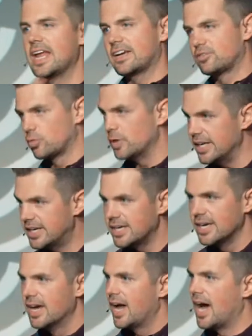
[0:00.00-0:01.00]
next
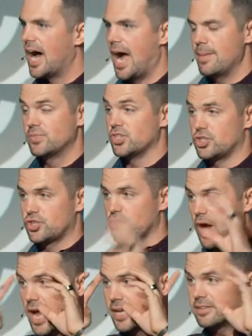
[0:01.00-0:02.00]
week, I'm just
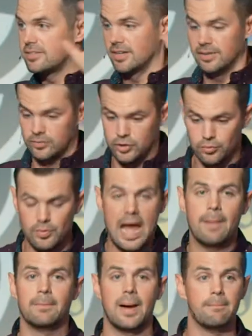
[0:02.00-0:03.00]
trying to
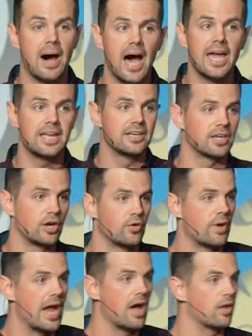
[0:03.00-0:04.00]
wrap my mind
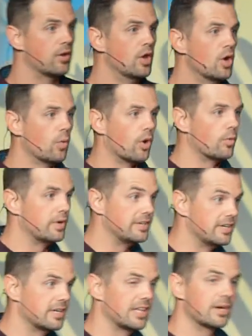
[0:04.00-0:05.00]
around, what are we
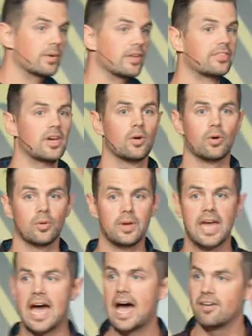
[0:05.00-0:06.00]
dealing with? What do
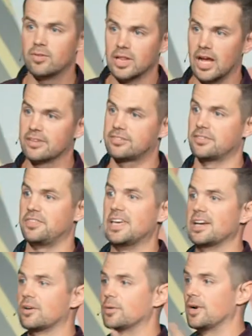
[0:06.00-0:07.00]
we have? We lost a
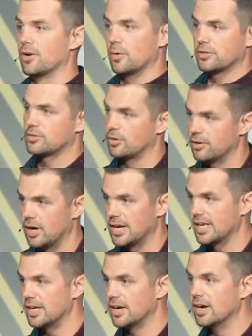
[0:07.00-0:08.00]
vehicle. We don't know what's going on
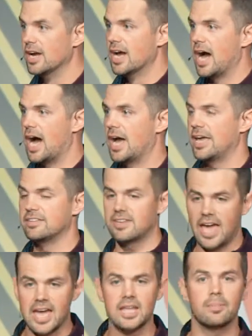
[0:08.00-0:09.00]
here. Is
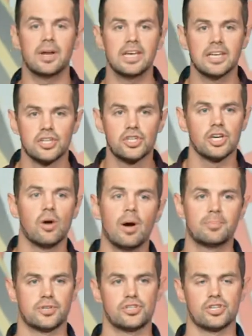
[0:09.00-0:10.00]
anybody going to show
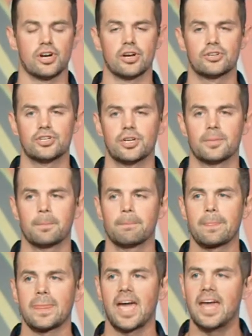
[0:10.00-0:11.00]
up to church?
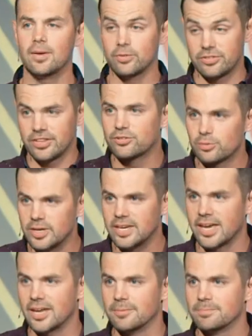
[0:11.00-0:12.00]
And it was this
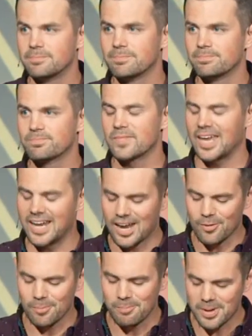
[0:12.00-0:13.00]
weekend. And I
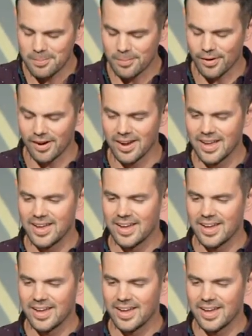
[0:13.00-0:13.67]
remember